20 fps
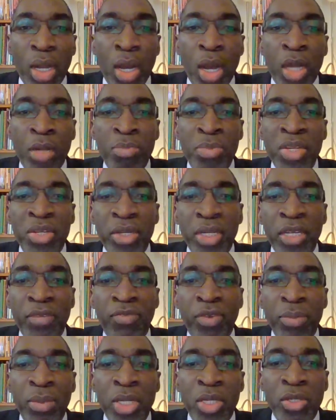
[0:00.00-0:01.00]
on media and
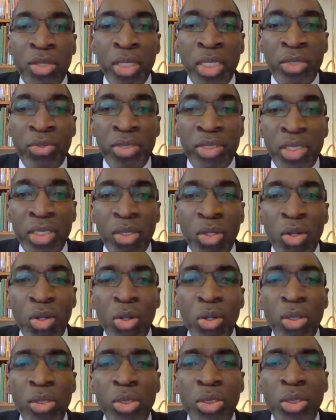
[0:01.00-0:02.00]
information literacy
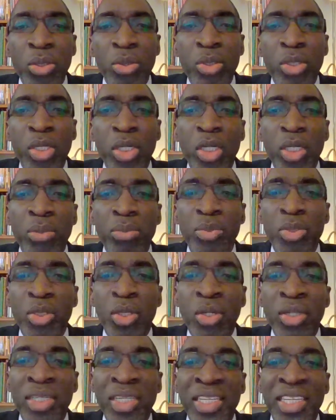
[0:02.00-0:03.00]
also comes
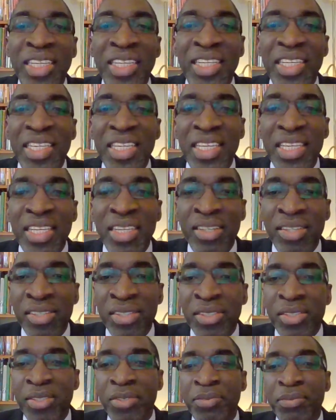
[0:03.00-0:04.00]
on the
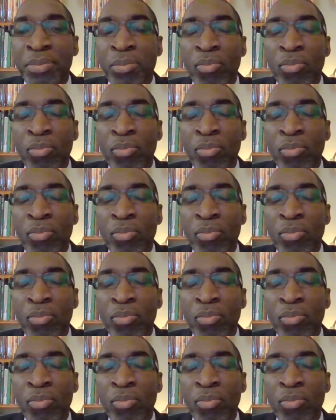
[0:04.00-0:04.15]
heels